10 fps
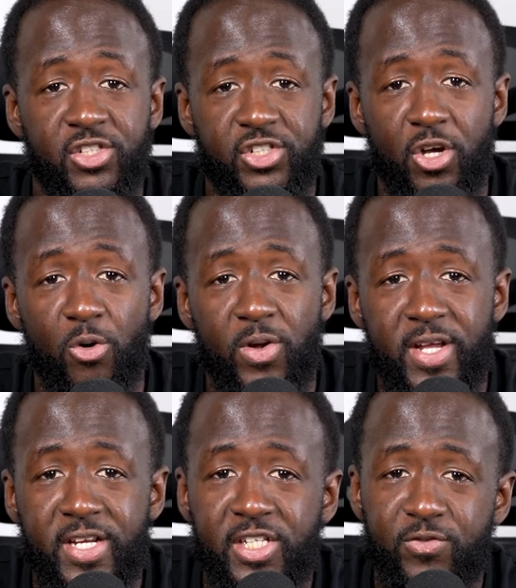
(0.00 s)
So
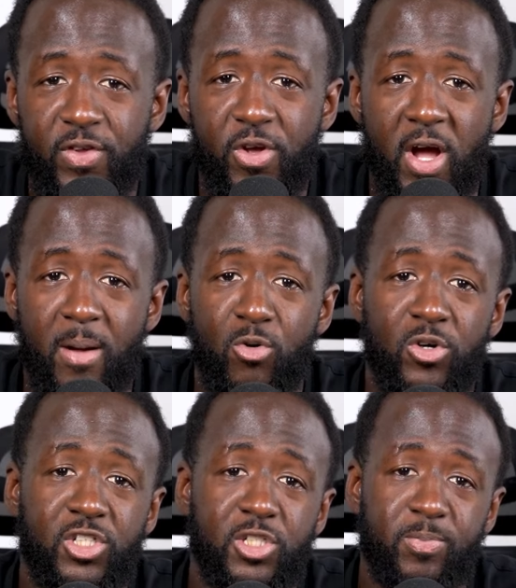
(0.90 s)
in this video, I'm
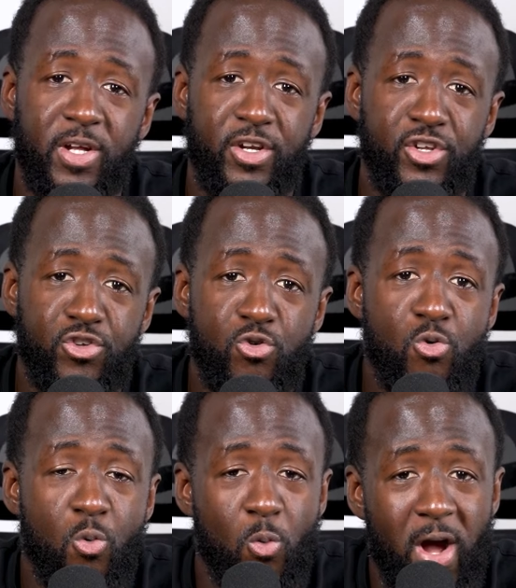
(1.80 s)
going to explain to you
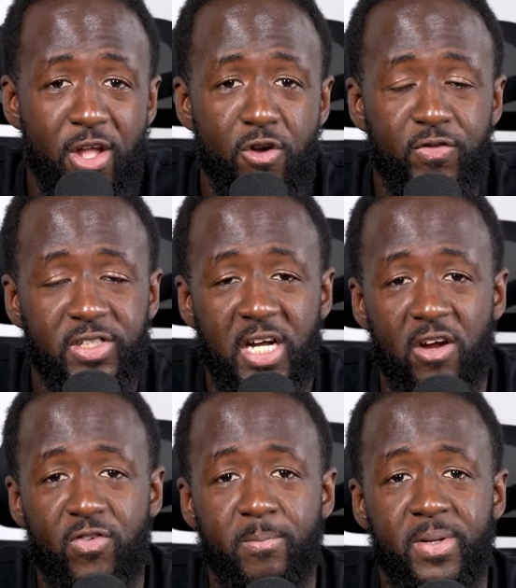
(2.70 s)
why your
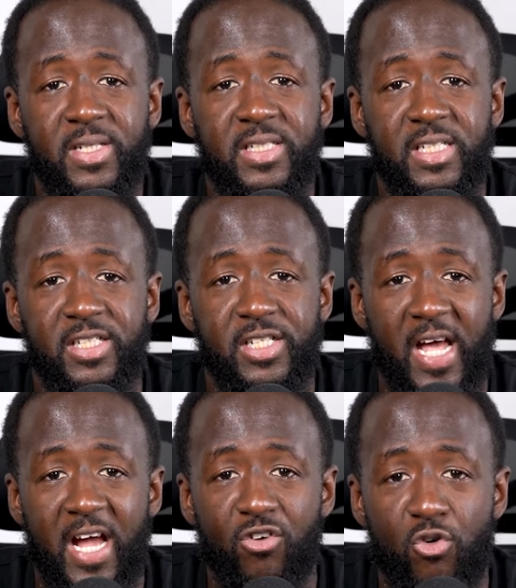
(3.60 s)
photography business is
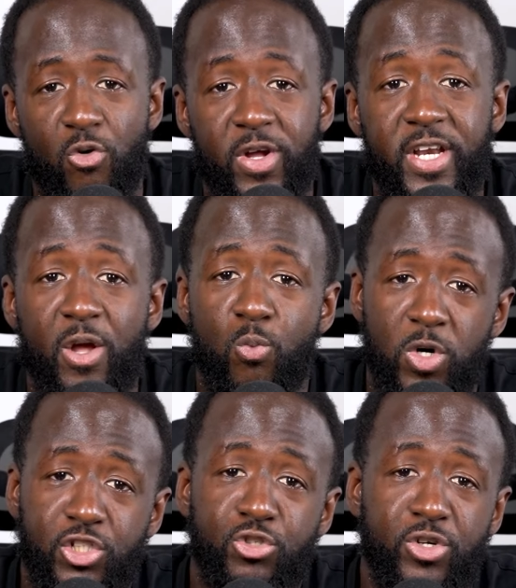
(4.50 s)
not growing and
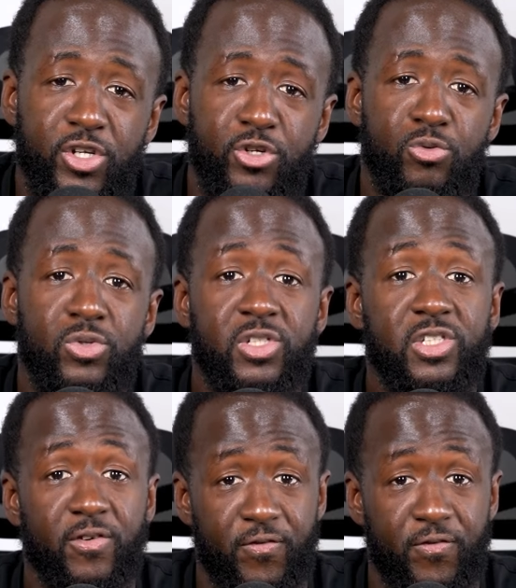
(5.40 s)
what you can do to